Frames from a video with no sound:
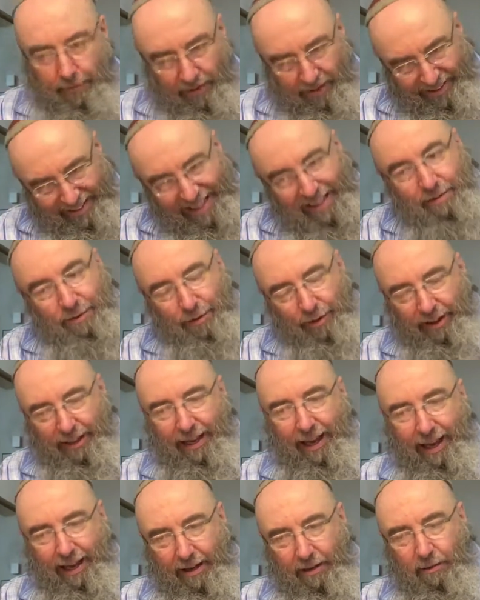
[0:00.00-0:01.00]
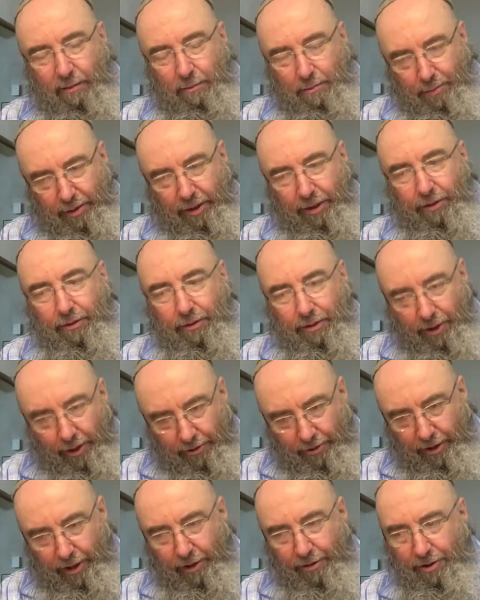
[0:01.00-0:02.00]
I did forget, but
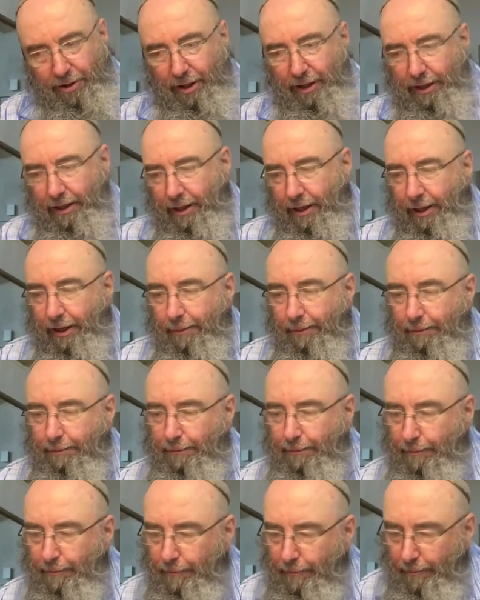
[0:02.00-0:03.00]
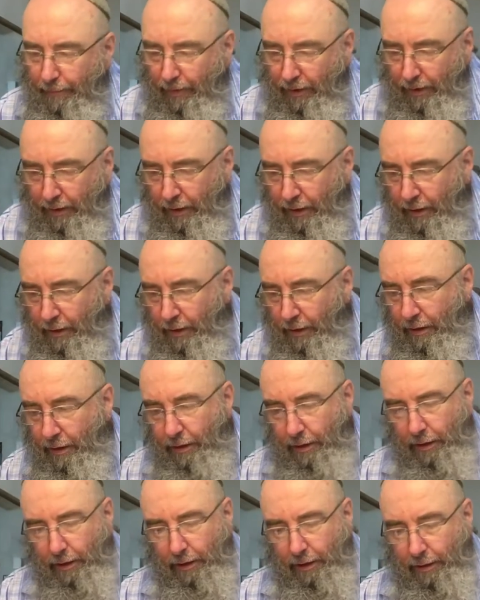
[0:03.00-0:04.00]
don't go thinking it.
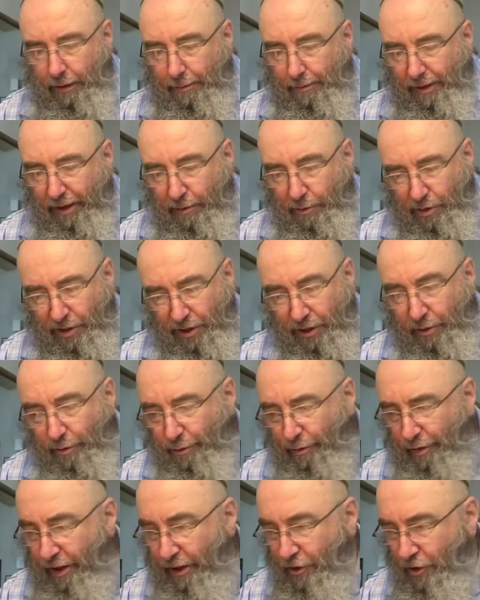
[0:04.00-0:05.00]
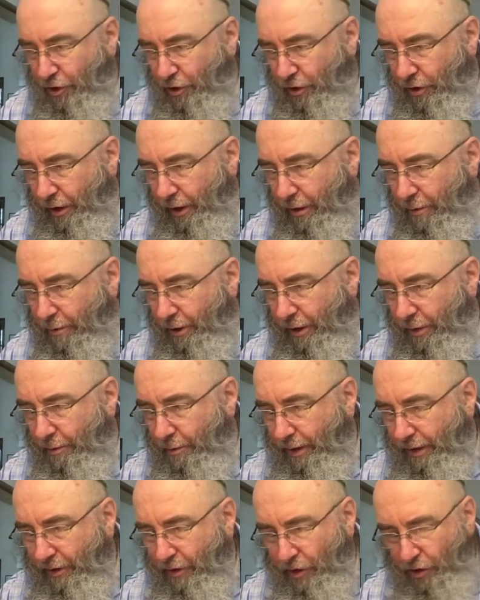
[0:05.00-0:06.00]
It was in the fridge, and when I
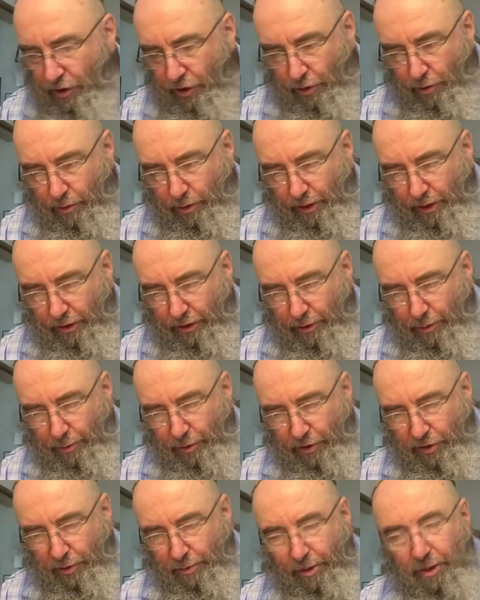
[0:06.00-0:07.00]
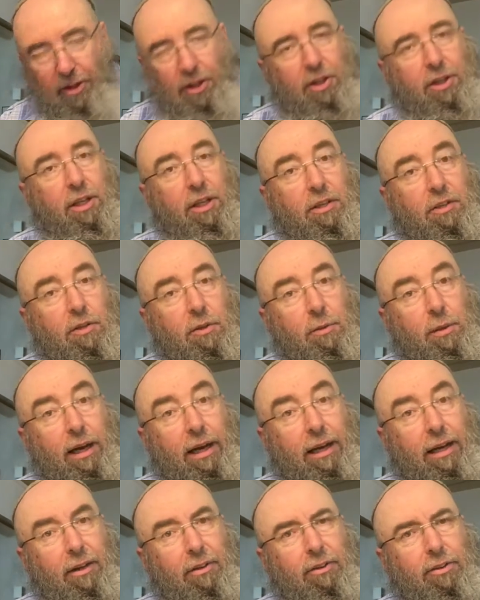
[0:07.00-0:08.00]
went to put some other things
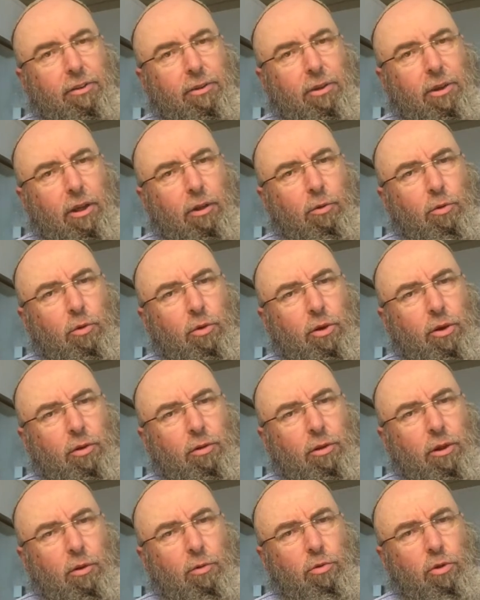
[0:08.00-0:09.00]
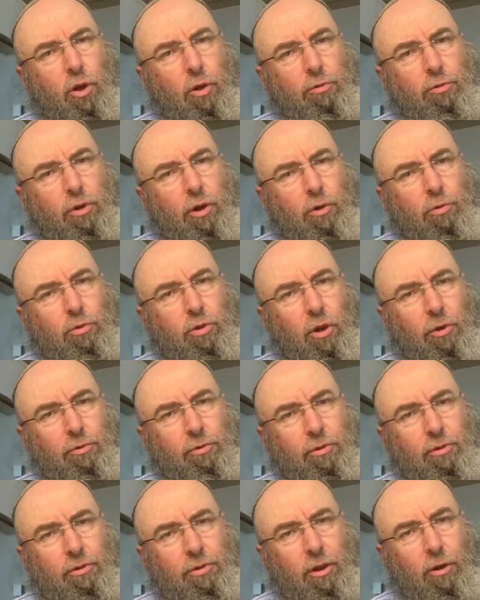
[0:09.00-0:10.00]
away, I thought, hold
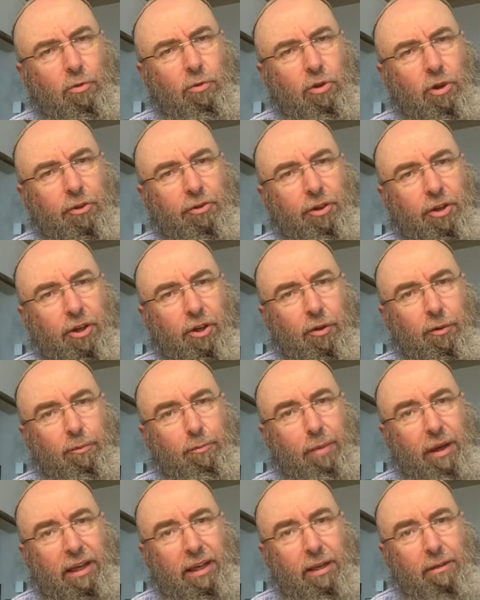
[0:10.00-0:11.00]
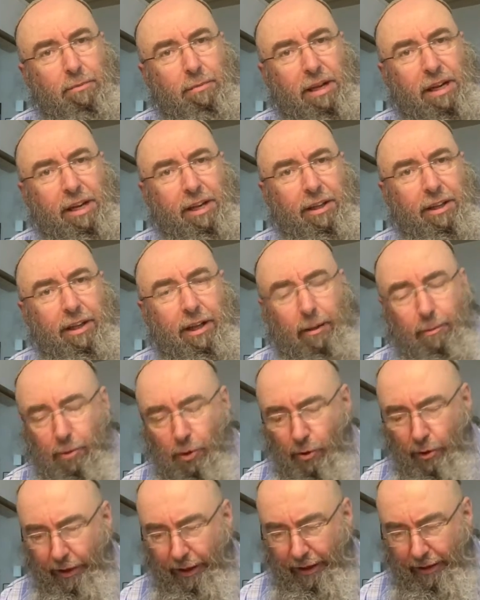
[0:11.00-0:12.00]
on a cotton picking minute there,
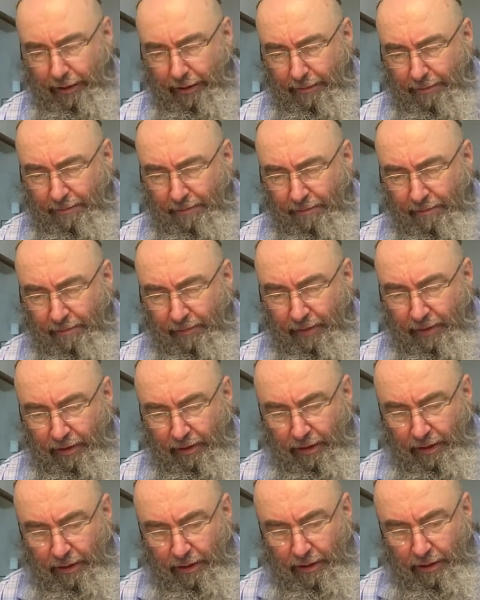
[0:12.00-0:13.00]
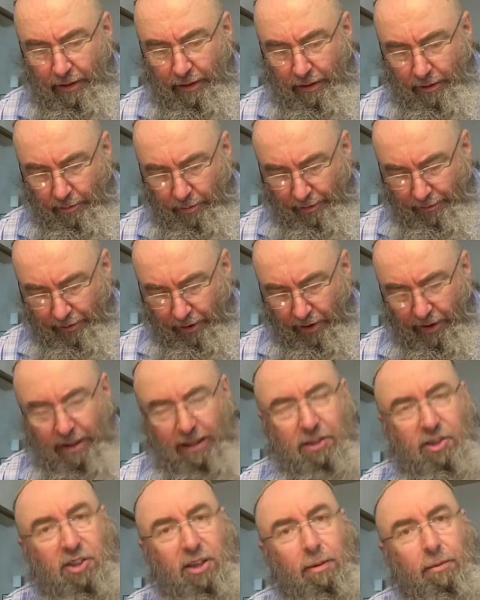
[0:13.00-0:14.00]
boy. We've got
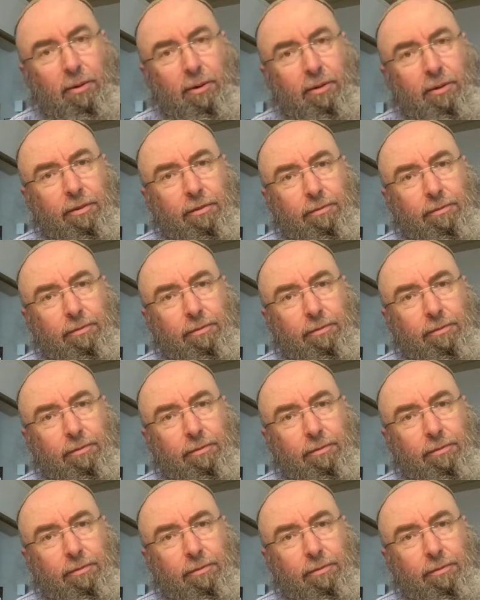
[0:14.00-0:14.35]
that salmon,